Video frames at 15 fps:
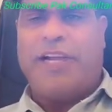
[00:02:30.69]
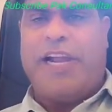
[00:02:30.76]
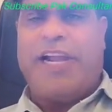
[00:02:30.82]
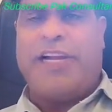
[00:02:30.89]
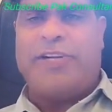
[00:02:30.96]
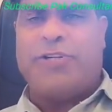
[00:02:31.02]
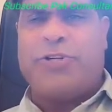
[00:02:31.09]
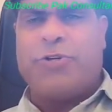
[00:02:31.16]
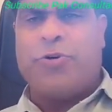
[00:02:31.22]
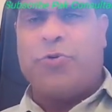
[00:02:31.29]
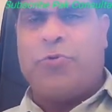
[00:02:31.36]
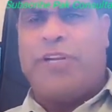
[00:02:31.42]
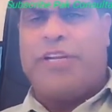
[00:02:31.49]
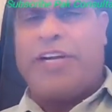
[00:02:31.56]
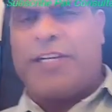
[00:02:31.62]
and you
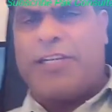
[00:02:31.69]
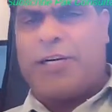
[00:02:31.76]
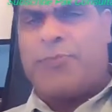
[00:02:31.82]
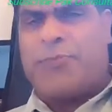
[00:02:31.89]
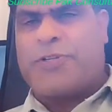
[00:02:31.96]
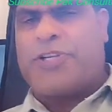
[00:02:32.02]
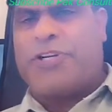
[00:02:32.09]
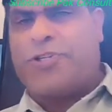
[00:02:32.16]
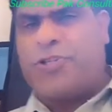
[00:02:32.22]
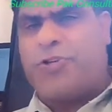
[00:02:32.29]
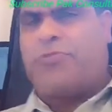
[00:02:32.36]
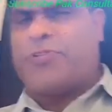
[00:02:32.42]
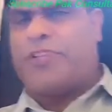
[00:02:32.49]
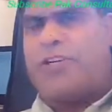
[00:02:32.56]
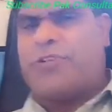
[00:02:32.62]
will 100%
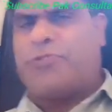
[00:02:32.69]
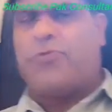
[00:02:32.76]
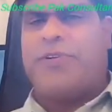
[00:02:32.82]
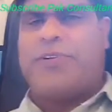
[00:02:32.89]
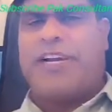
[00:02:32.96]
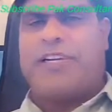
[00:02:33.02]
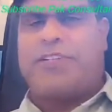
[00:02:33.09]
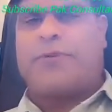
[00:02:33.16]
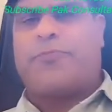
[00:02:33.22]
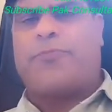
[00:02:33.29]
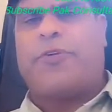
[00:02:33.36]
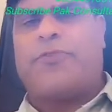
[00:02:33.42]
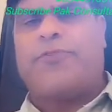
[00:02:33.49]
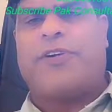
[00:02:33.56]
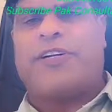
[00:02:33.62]
sure that you will get the
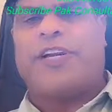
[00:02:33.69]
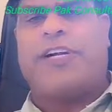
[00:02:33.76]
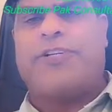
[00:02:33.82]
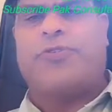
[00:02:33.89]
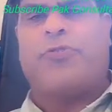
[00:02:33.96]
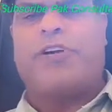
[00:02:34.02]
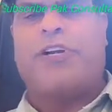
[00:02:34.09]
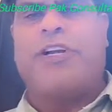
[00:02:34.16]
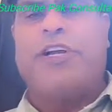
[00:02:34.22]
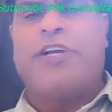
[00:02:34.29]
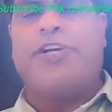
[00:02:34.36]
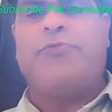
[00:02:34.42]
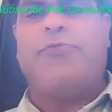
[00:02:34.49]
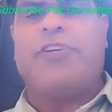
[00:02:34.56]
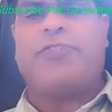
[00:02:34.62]
profit and your
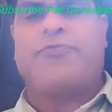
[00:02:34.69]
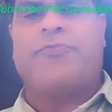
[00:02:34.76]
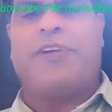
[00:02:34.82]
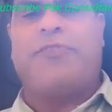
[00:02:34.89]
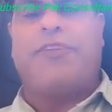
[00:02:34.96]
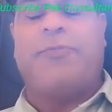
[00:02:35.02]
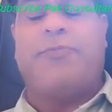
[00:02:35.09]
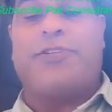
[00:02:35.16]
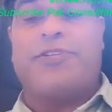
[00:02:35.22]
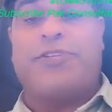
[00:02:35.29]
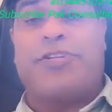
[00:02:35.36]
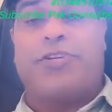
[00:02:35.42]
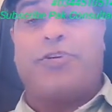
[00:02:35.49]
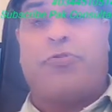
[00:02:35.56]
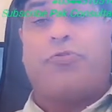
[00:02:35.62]
investment will be
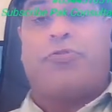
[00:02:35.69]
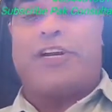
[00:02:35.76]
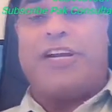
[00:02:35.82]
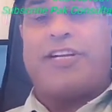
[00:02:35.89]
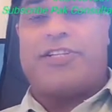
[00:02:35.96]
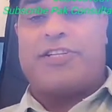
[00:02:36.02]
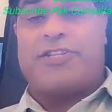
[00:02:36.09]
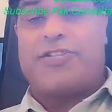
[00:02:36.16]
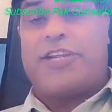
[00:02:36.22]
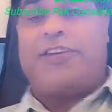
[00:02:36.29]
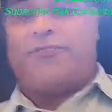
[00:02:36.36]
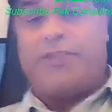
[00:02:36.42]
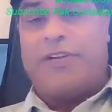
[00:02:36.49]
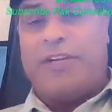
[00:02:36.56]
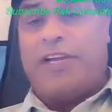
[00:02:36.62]
secure and the
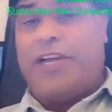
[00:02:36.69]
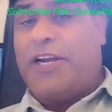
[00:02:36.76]
safe.